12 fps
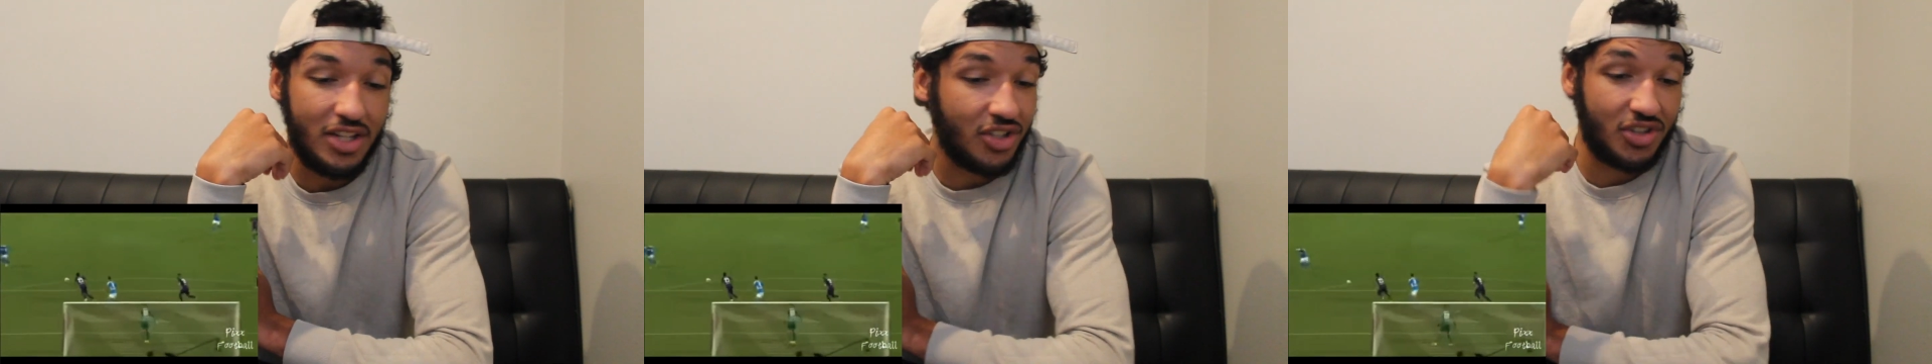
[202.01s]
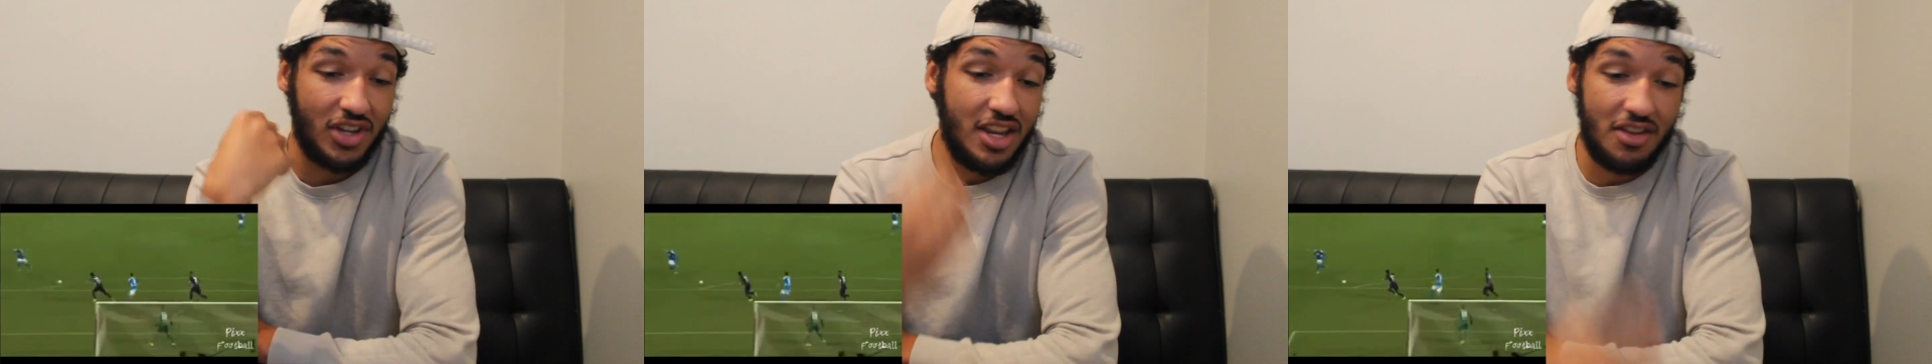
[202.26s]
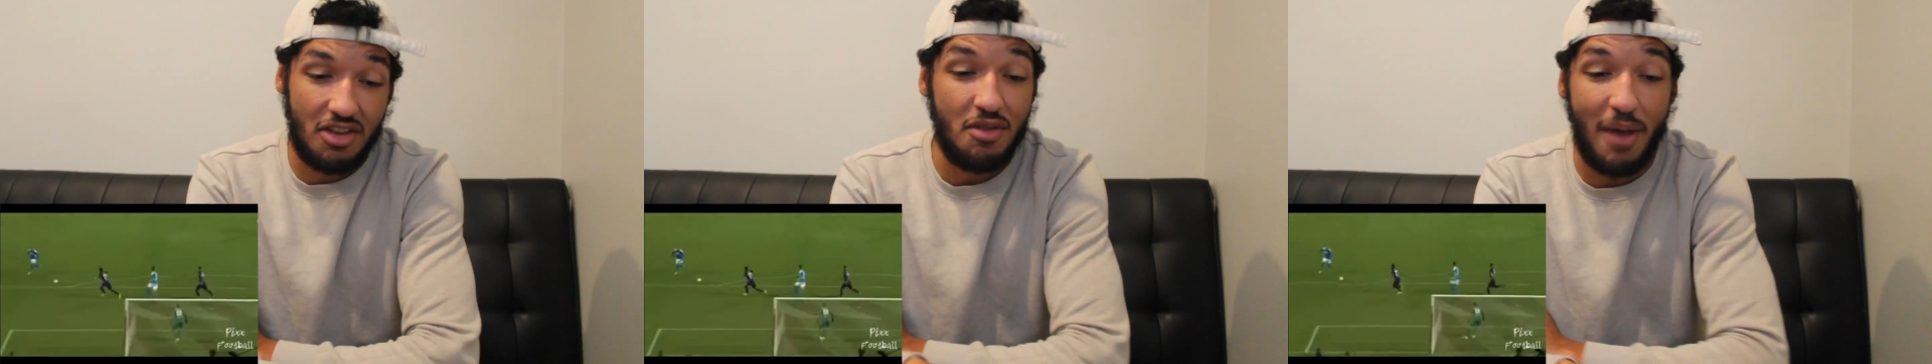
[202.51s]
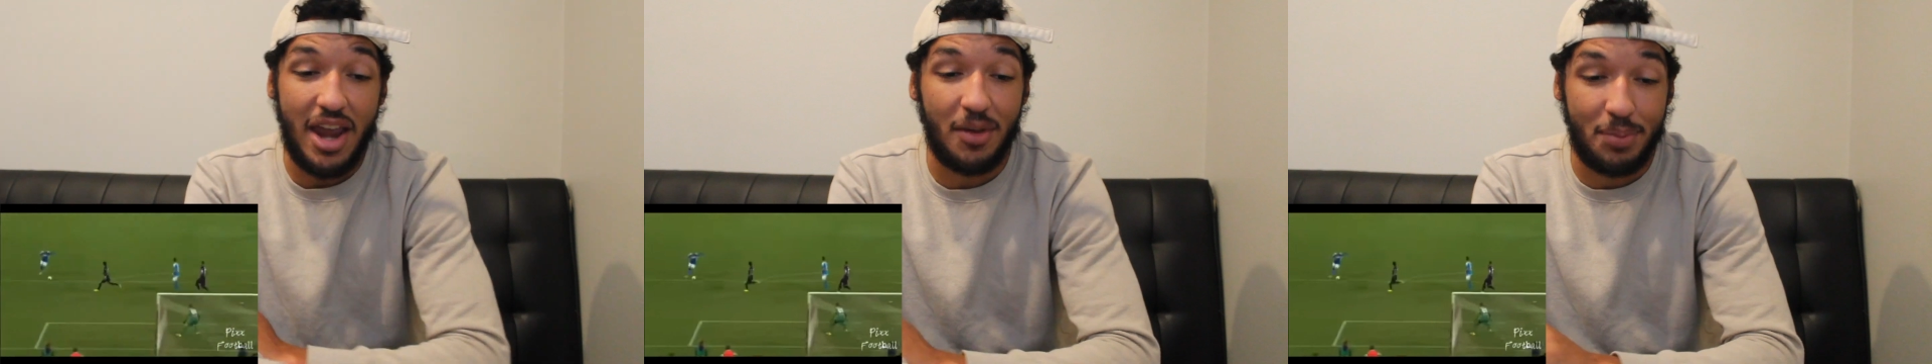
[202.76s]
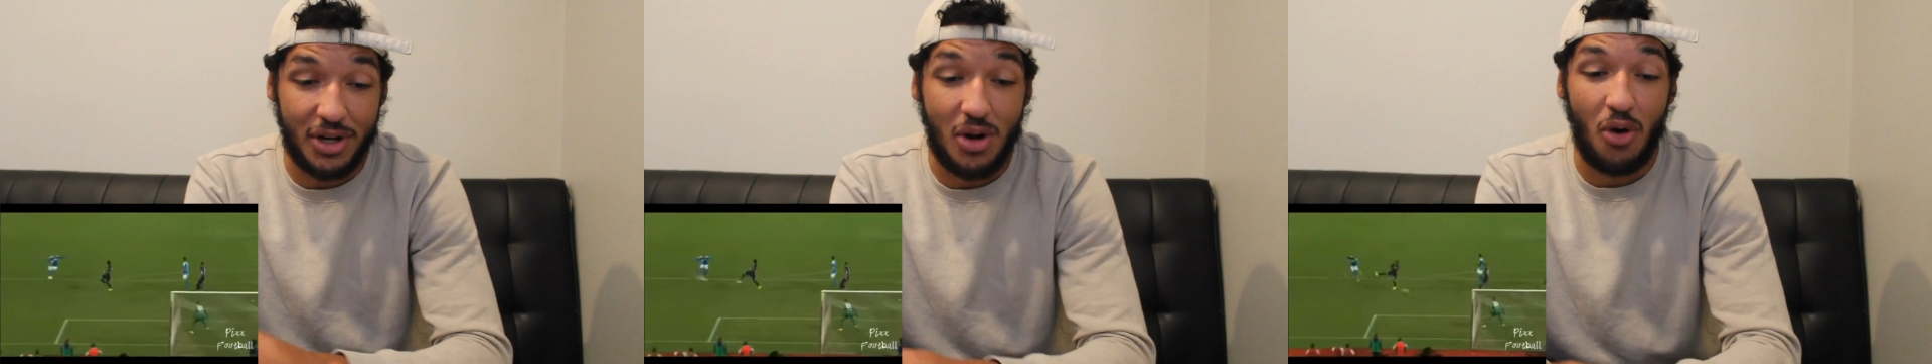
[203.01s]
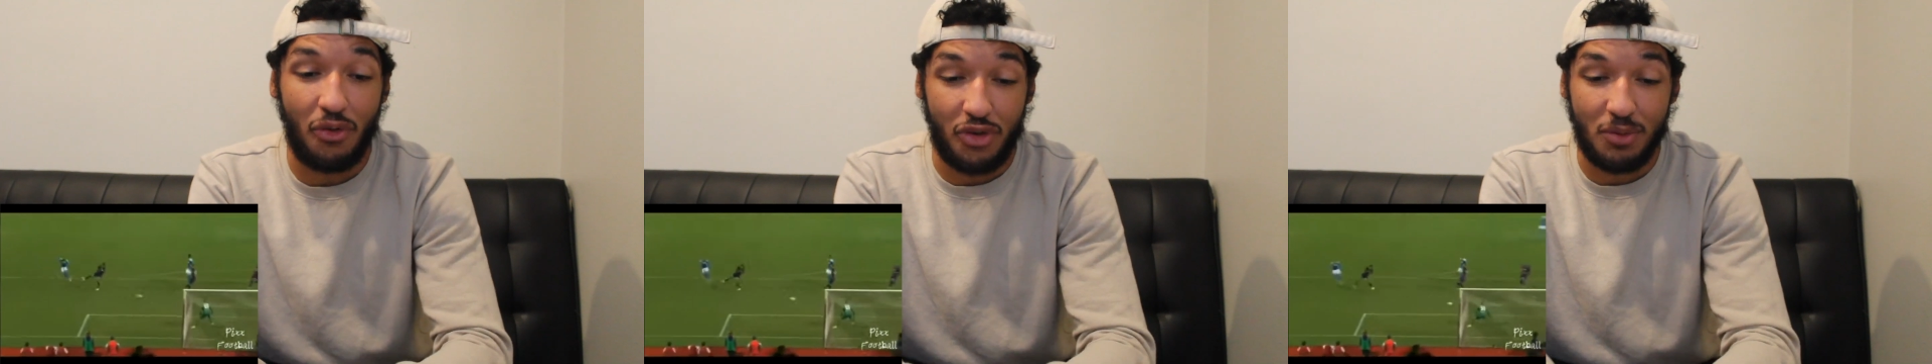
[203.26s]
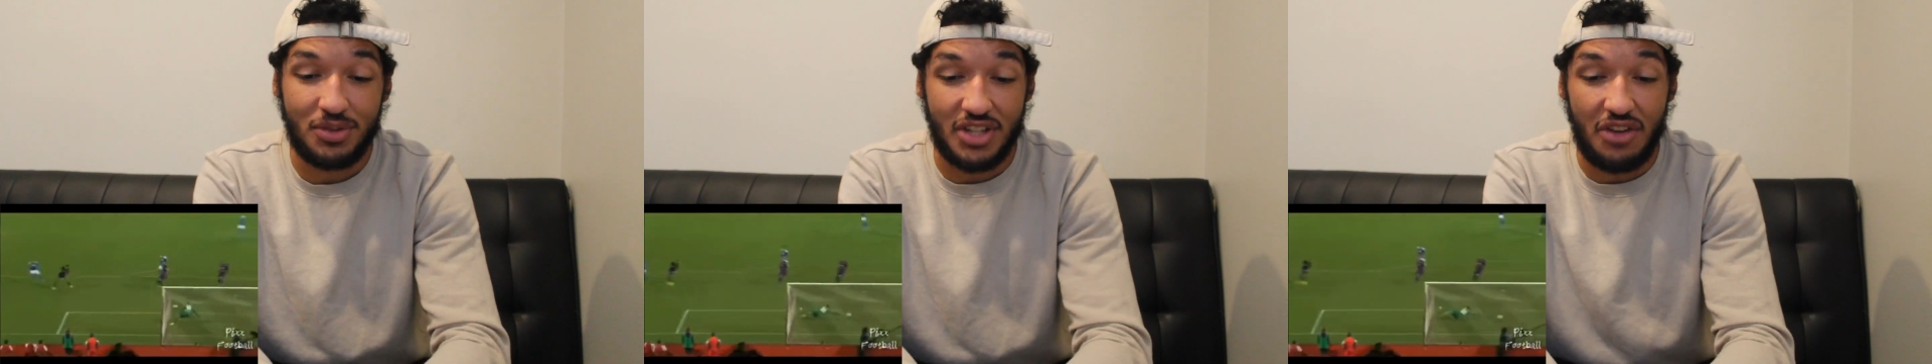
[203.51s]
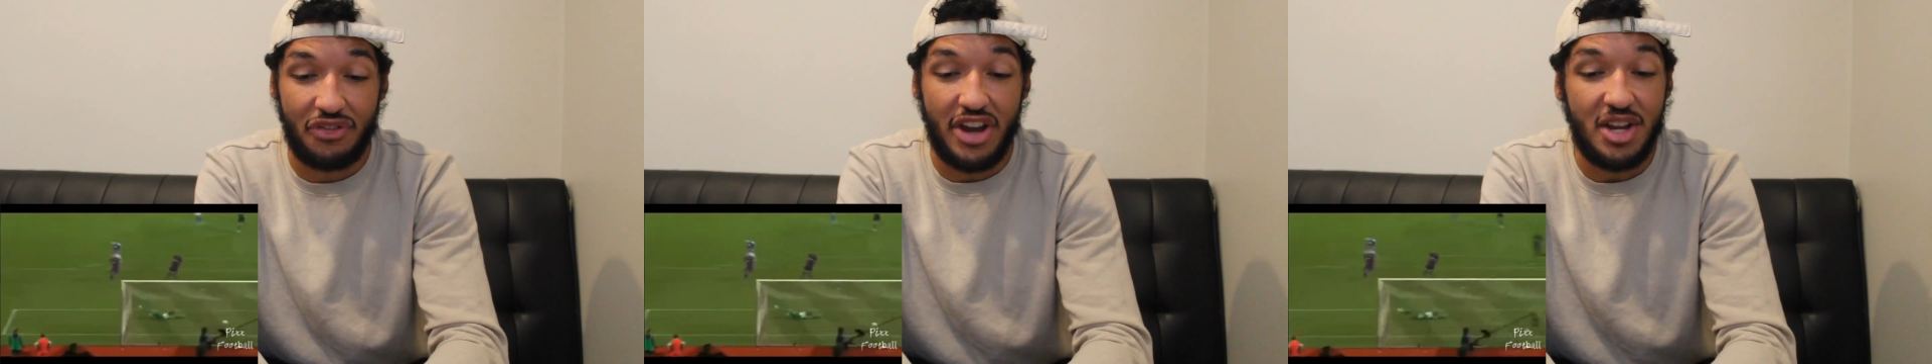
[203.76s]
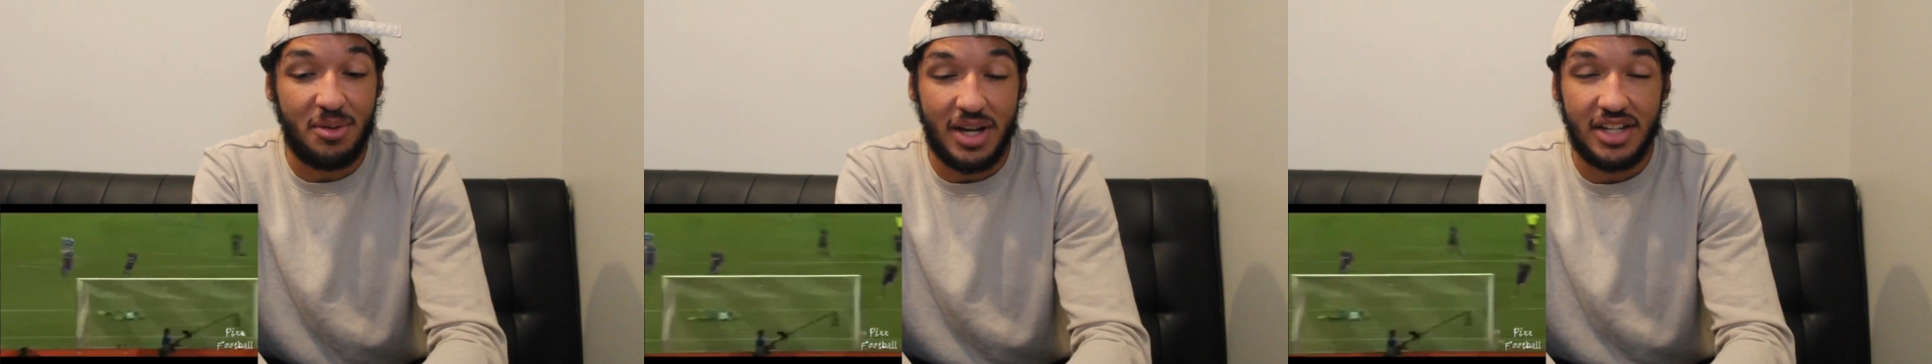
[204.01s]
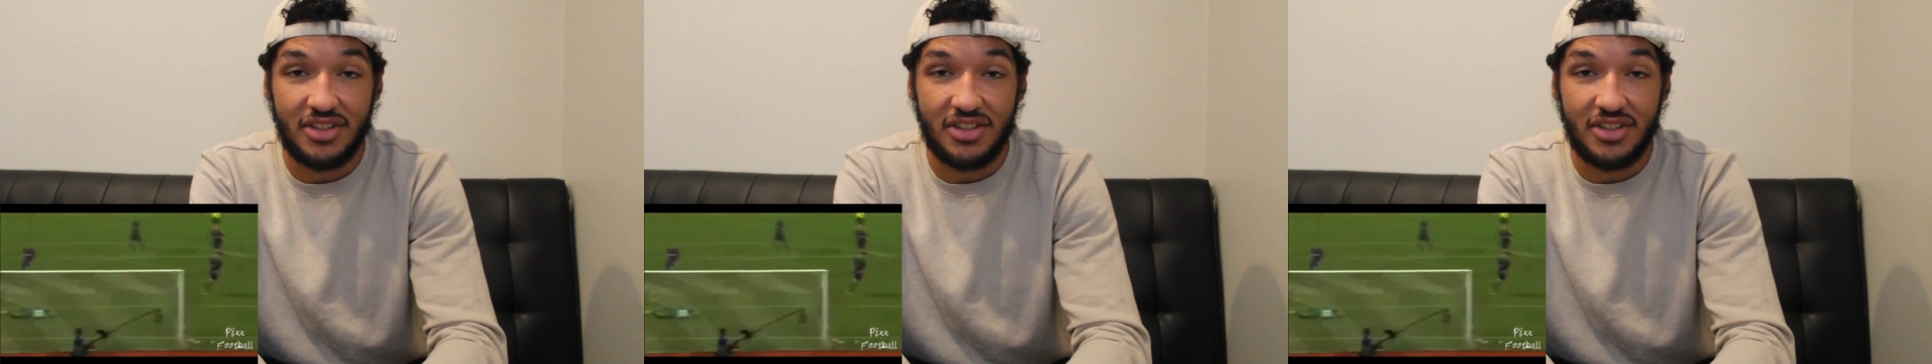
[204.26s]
He just he, he made up a goal for himself anyway.